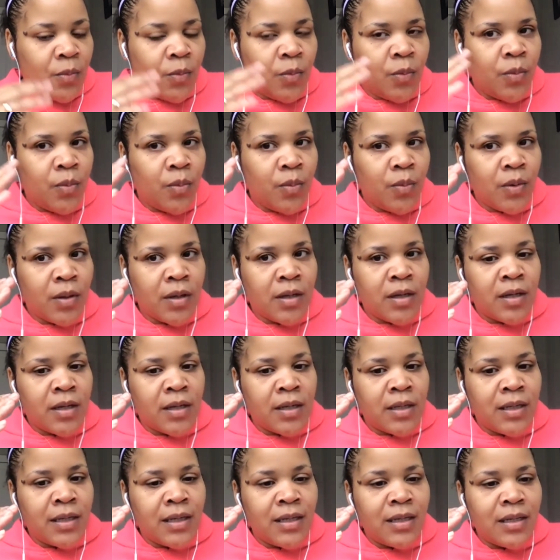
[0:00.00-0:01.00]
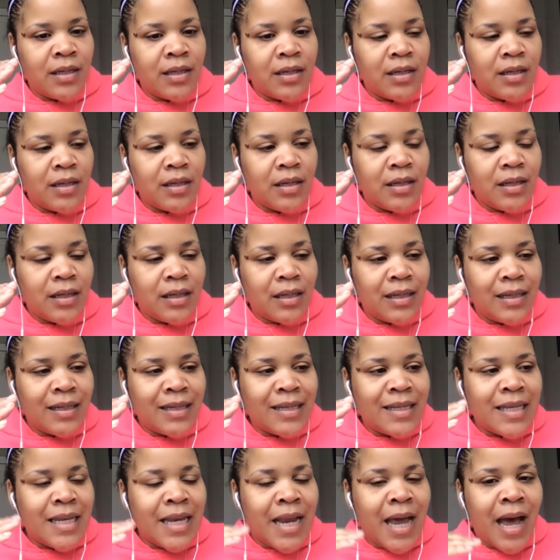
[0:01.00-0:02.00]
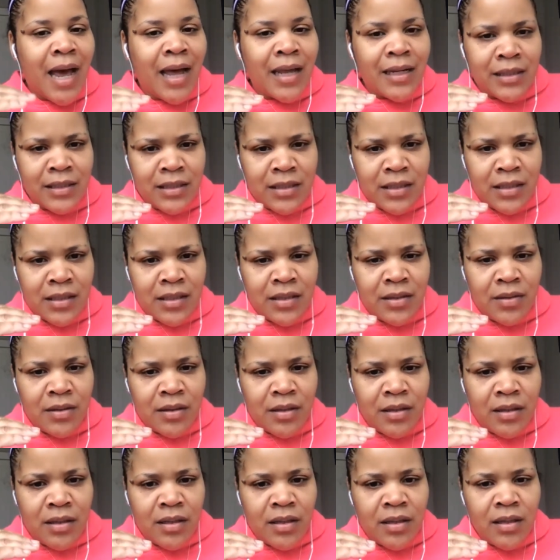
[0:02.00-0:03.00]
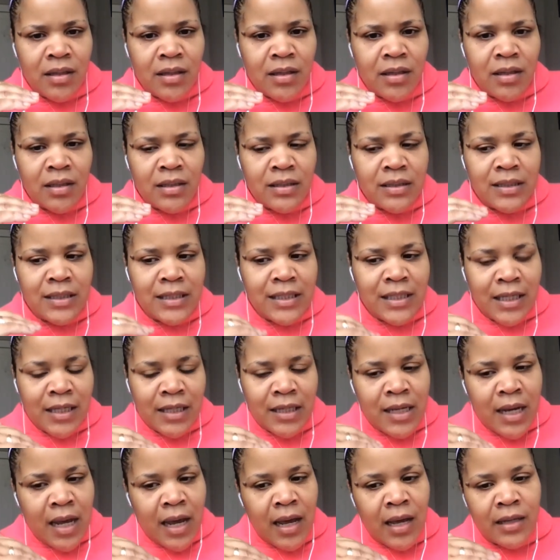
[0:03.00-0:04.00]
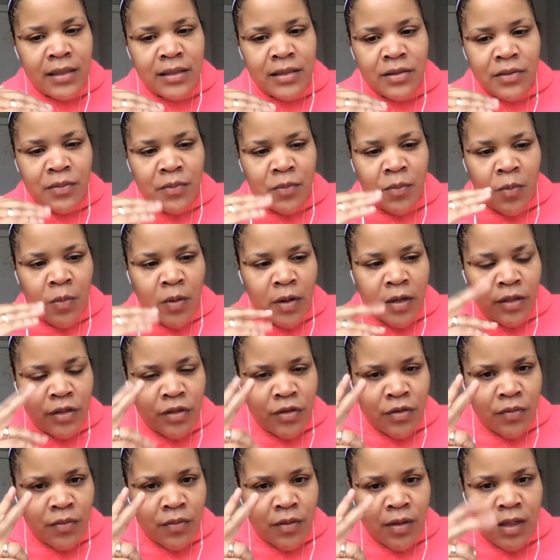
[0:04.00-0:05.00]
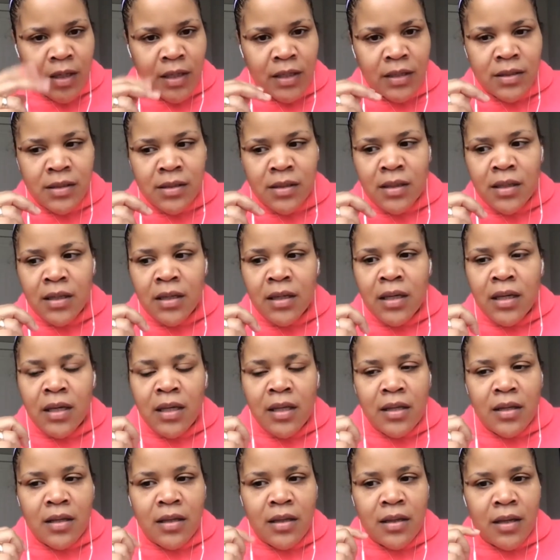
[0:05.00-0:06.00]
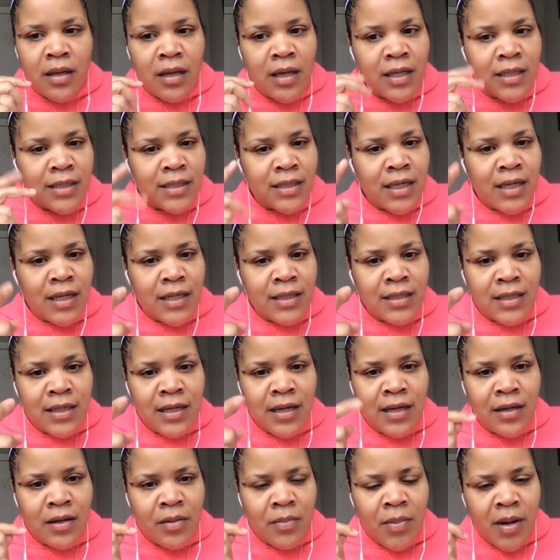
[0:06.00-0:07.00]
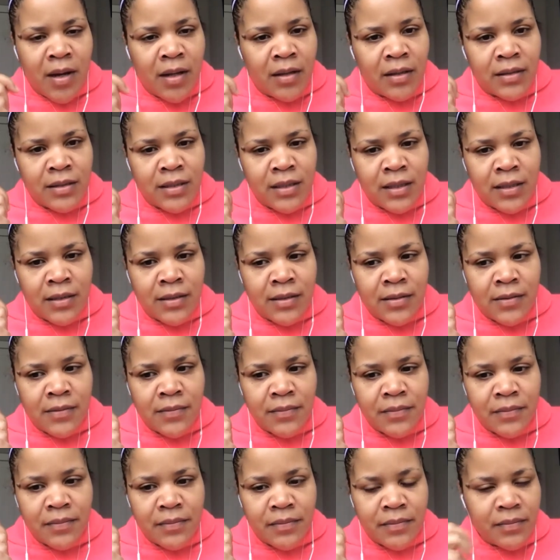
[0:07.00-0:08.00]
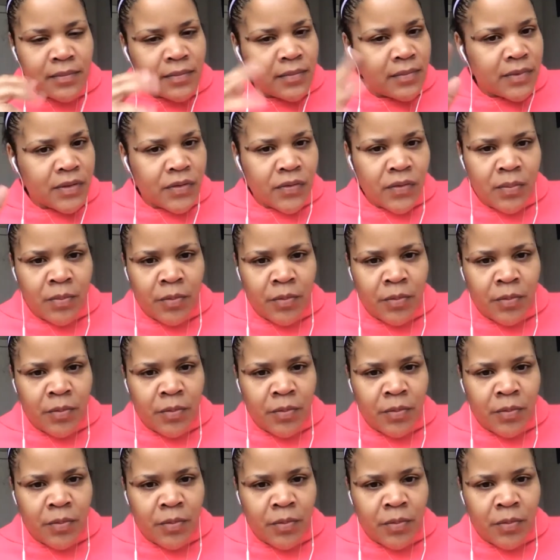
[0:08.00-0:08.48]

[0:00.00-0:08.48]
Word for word: would not, did not want two things his kids to get into politics. So the